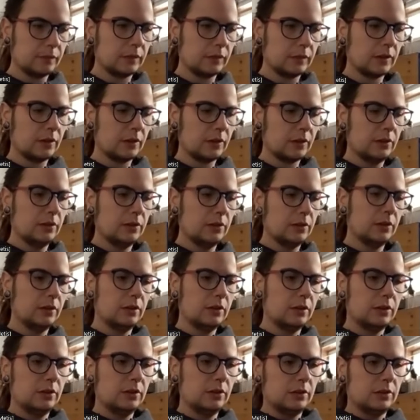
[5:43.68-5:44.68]

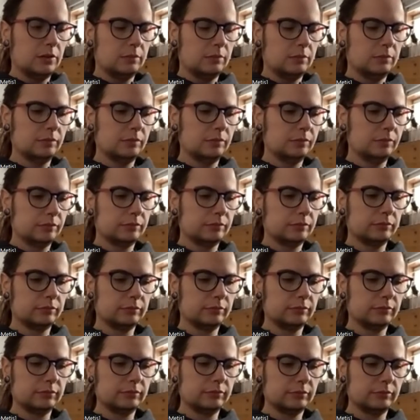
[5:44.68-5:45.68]

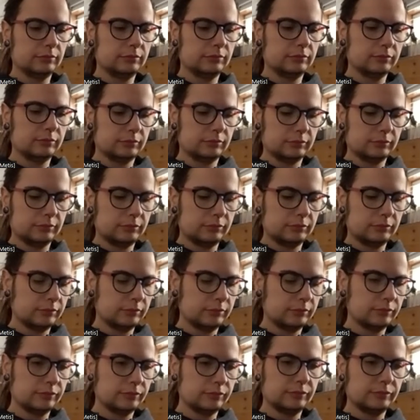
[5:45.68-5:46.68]

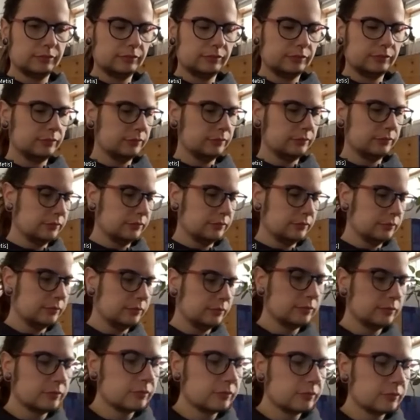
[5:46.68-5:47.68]

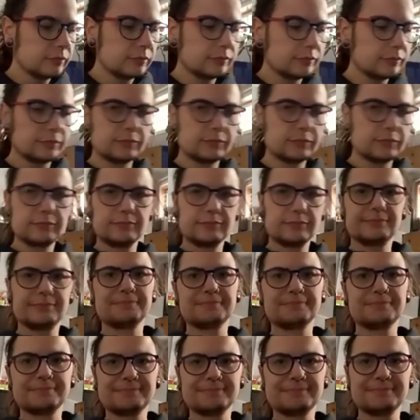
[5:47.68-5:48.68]

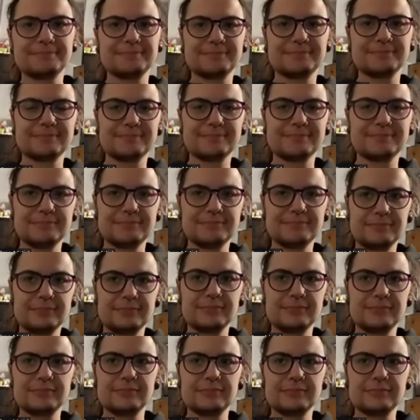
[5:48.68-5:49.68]

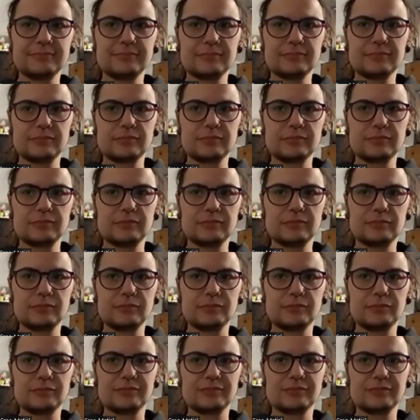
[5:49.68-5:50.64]
(silent)